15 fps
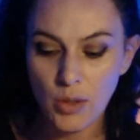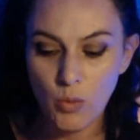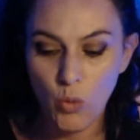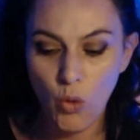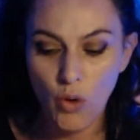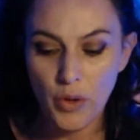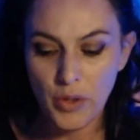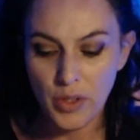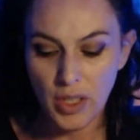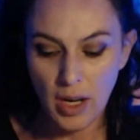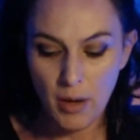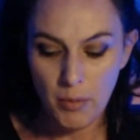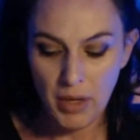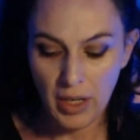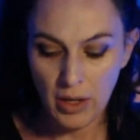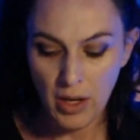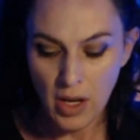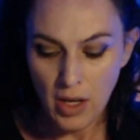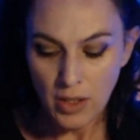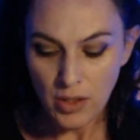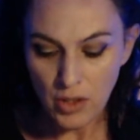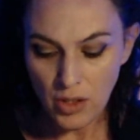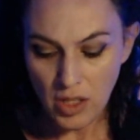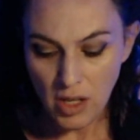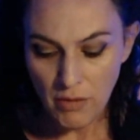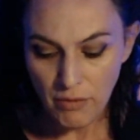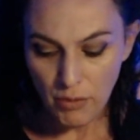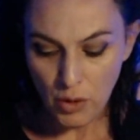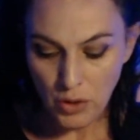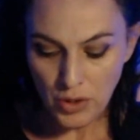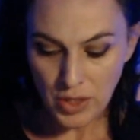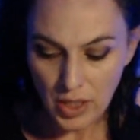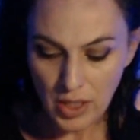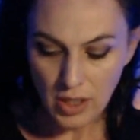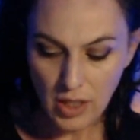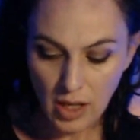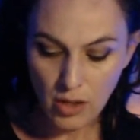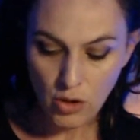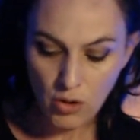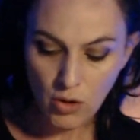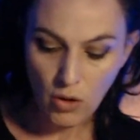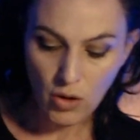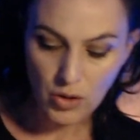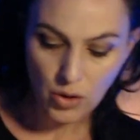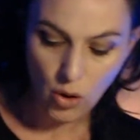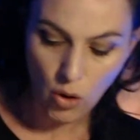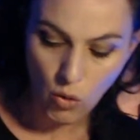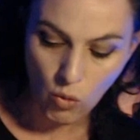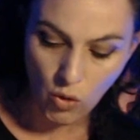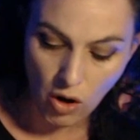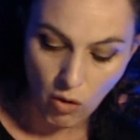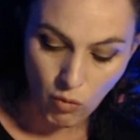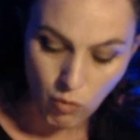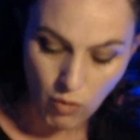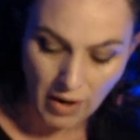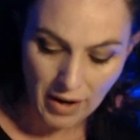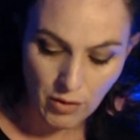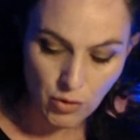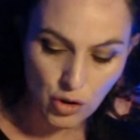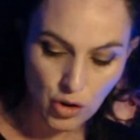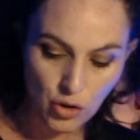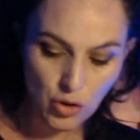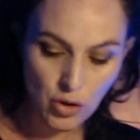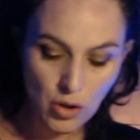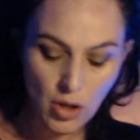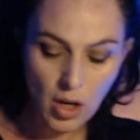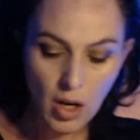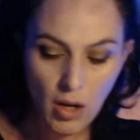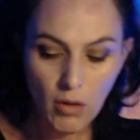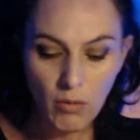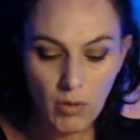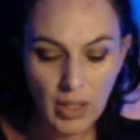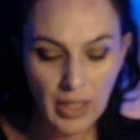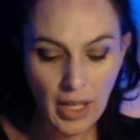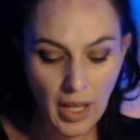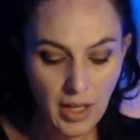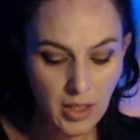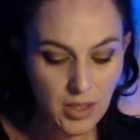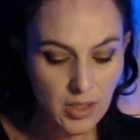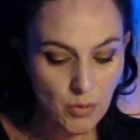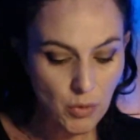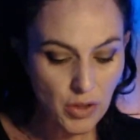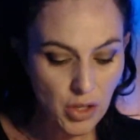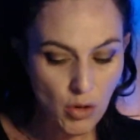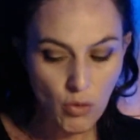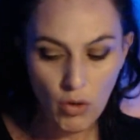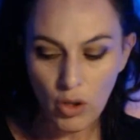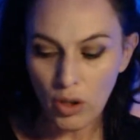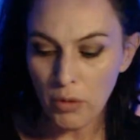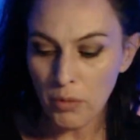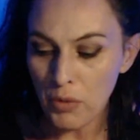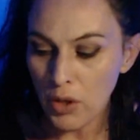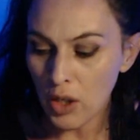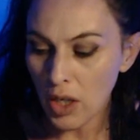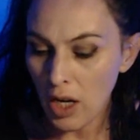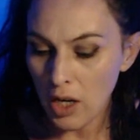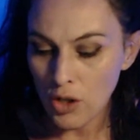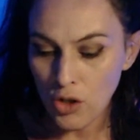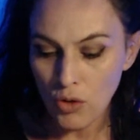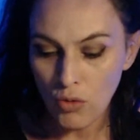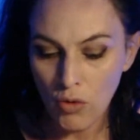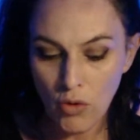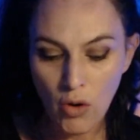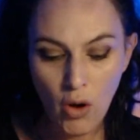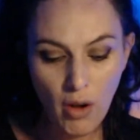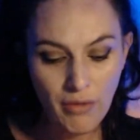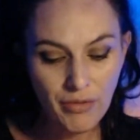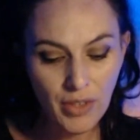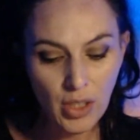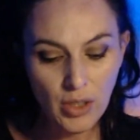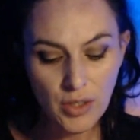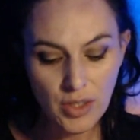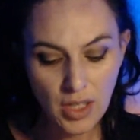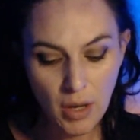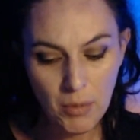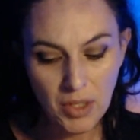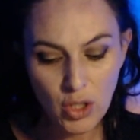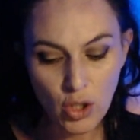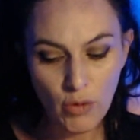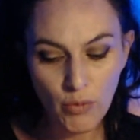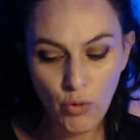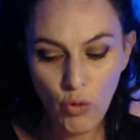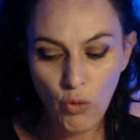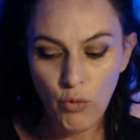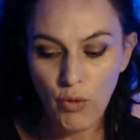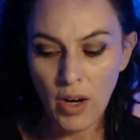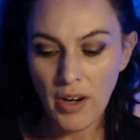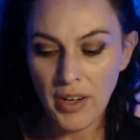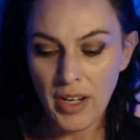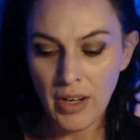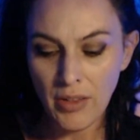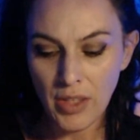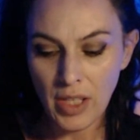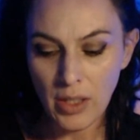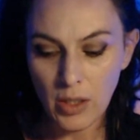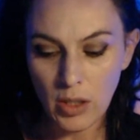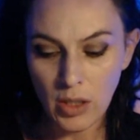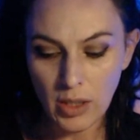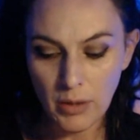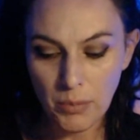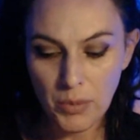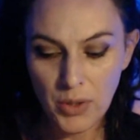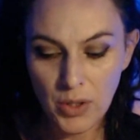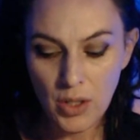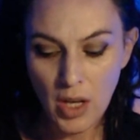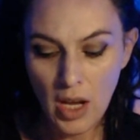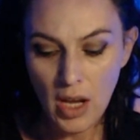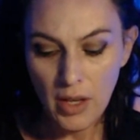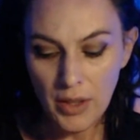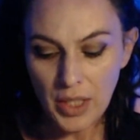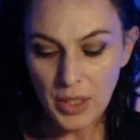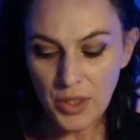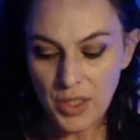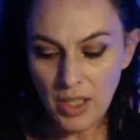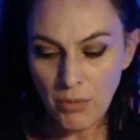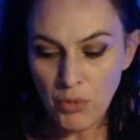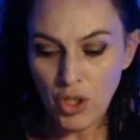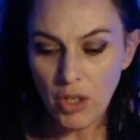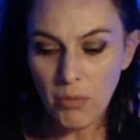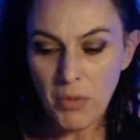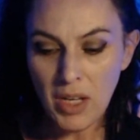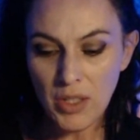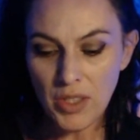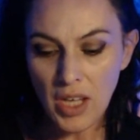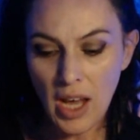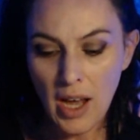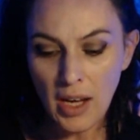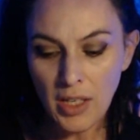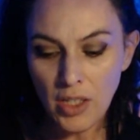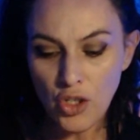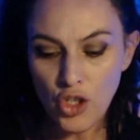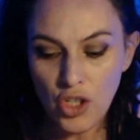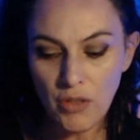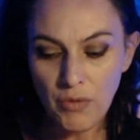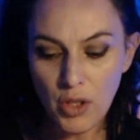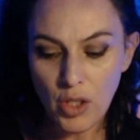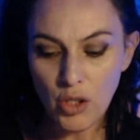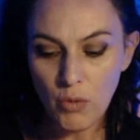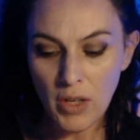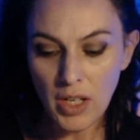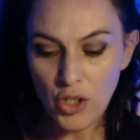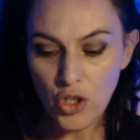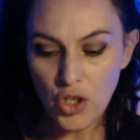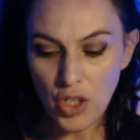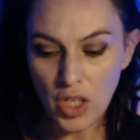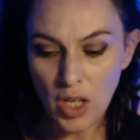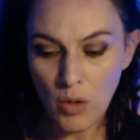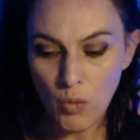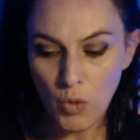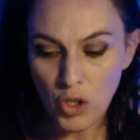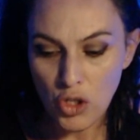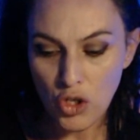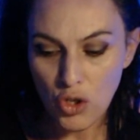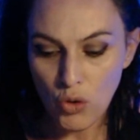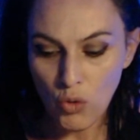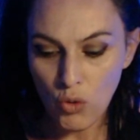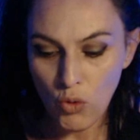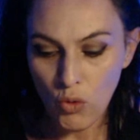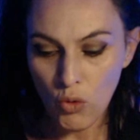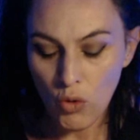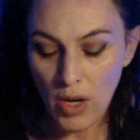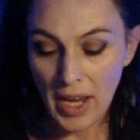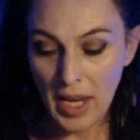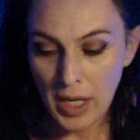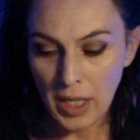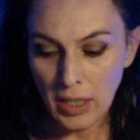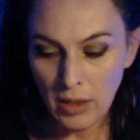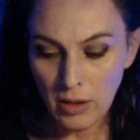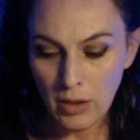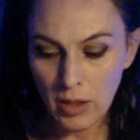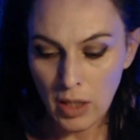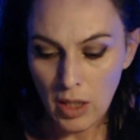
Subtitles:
is what is coming. So the adversity that you guys hold around you, regardless of whether you're on communication or not, I feel it's coming to the forefront near the eclipse. These subject matters are going to shift the direction in which you're heading.